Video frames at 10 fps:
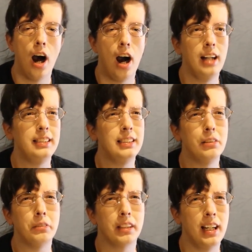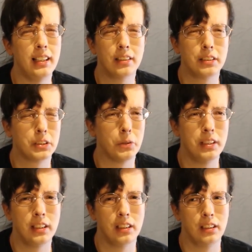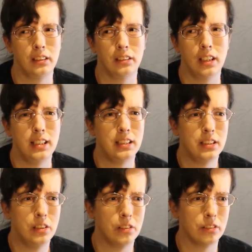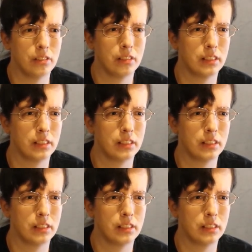I just don't like her storytelling. I just don't.